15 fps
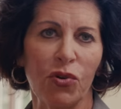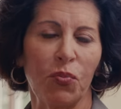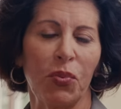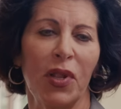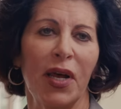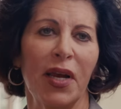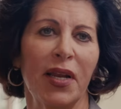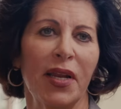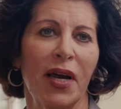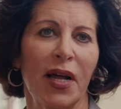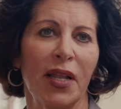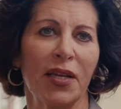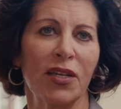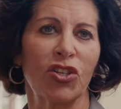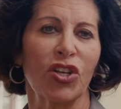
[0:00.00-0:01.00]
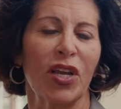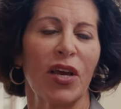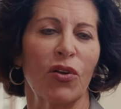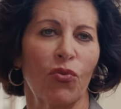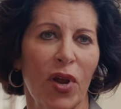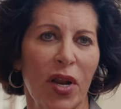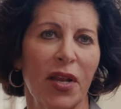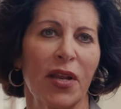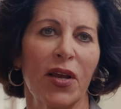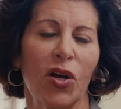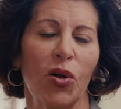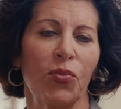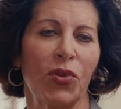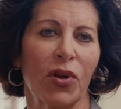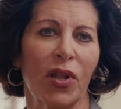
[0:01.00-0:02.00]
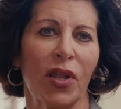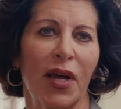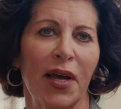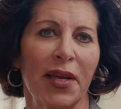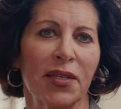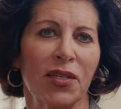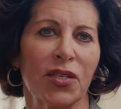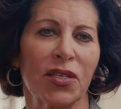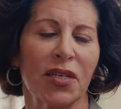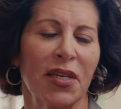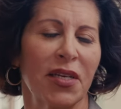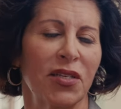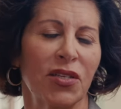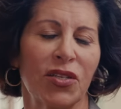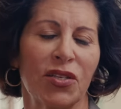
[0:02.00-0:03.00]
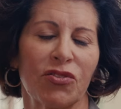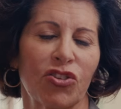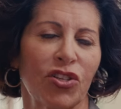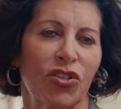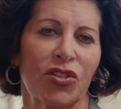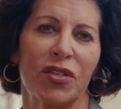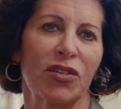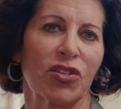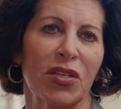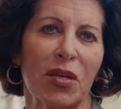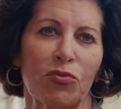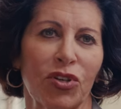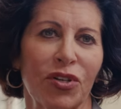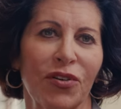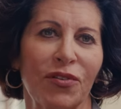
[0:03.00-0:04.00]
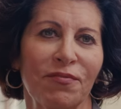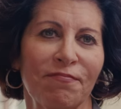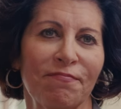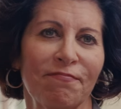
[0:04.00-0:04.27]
to apply knowledge and ready to help their clients is just exceptional.